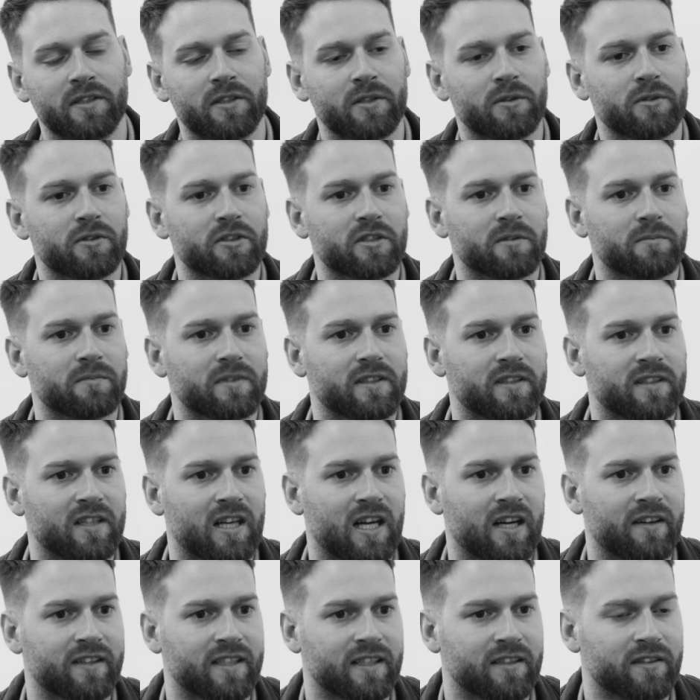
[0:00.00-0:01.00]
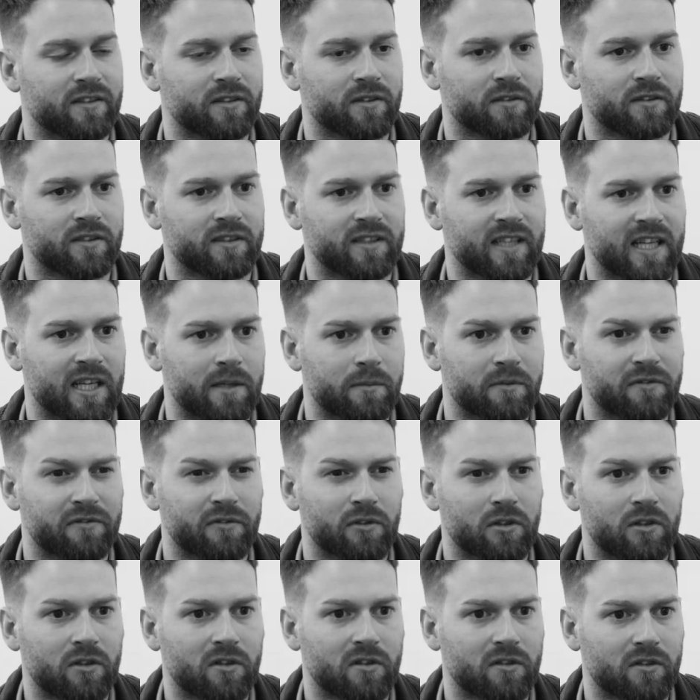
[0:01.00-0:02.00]
do something that I didn't do the day
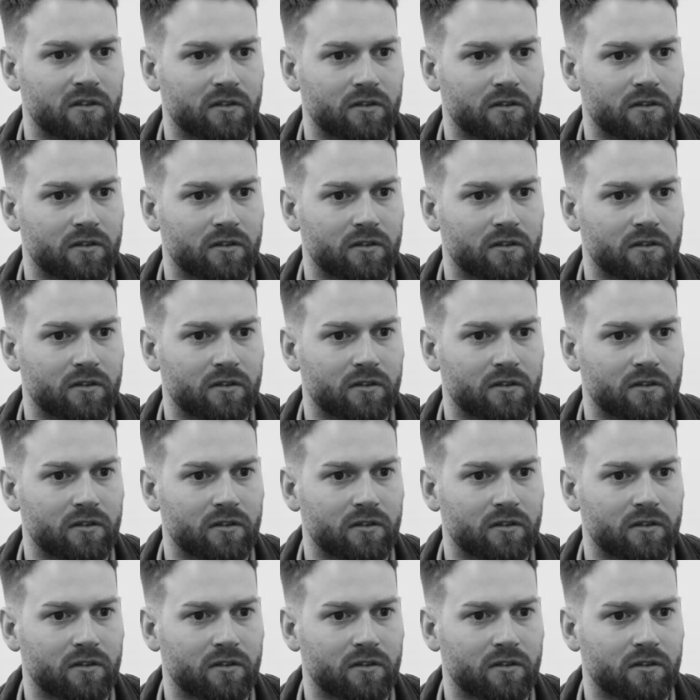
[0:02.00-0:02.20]
before.